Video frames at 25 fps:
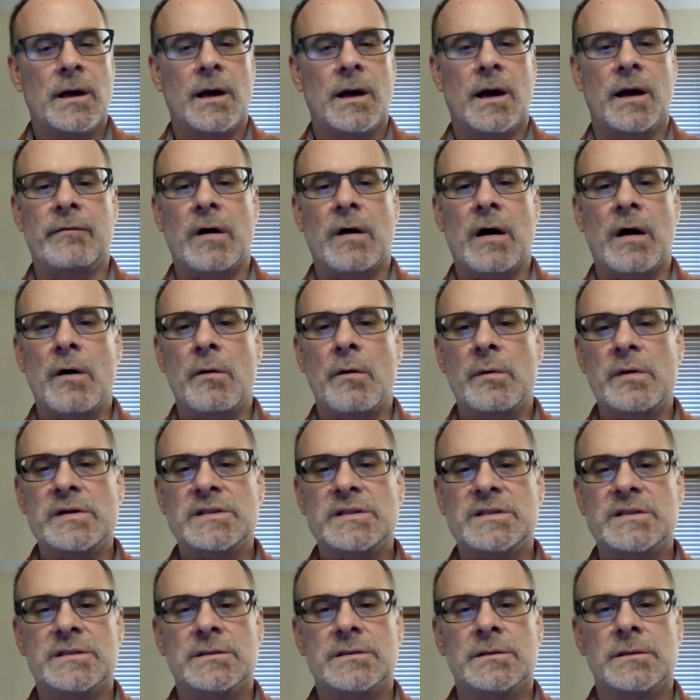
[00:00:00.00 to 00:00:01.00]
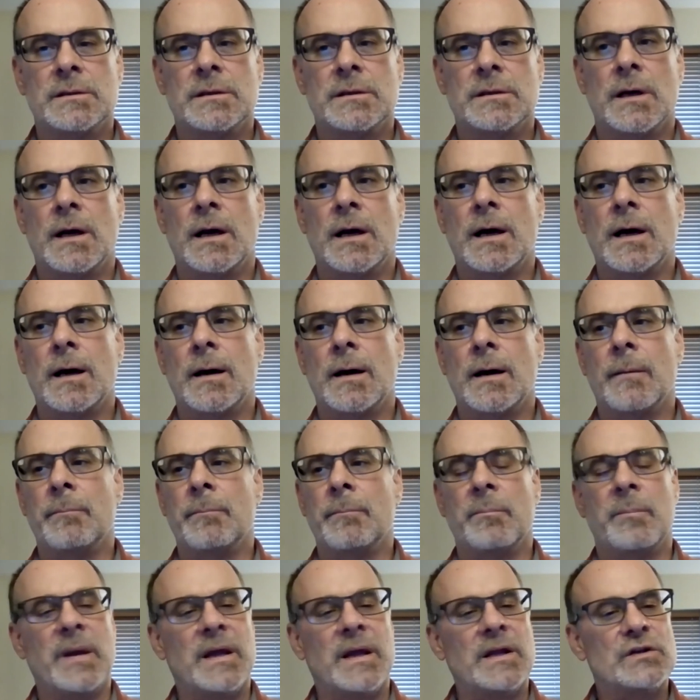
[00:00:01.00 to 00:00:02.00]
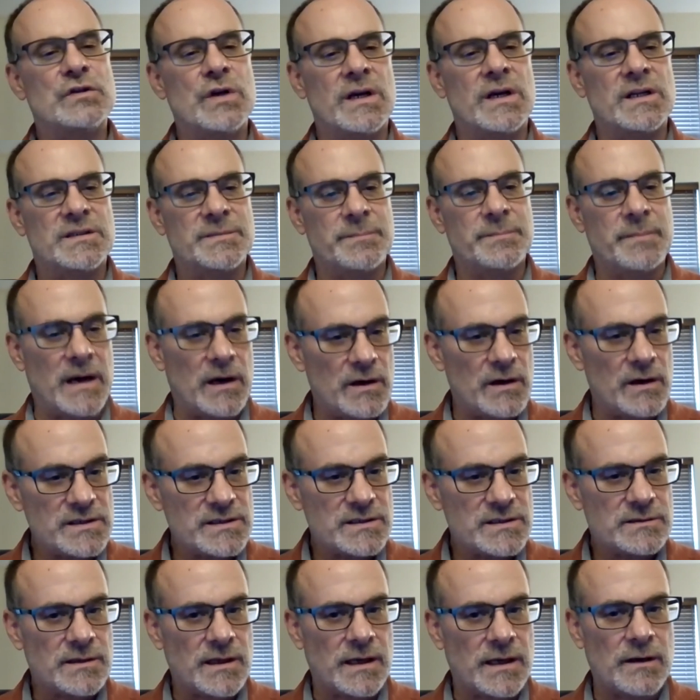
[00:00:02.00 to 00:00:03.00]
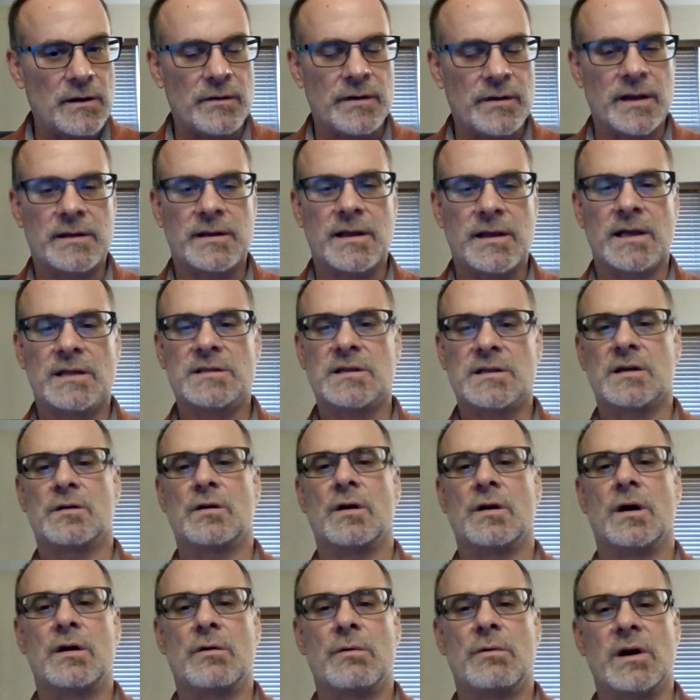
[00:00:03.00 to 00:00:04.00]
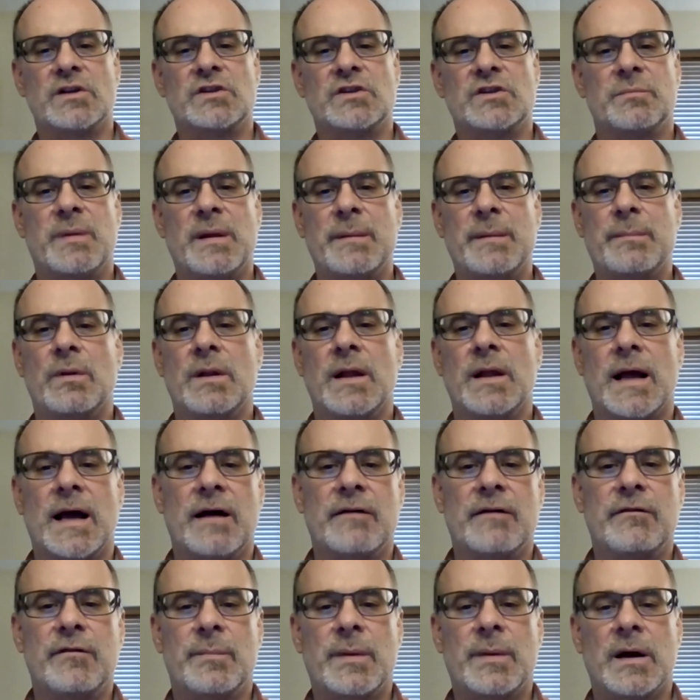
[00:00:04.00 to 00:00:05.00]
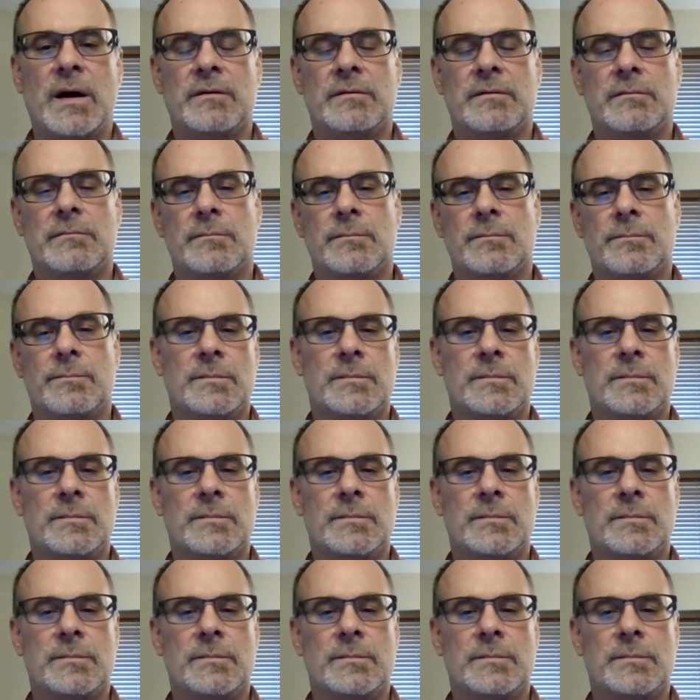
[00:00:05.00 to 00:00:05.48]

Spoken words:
I've always been transparent. I know that that's a question people have about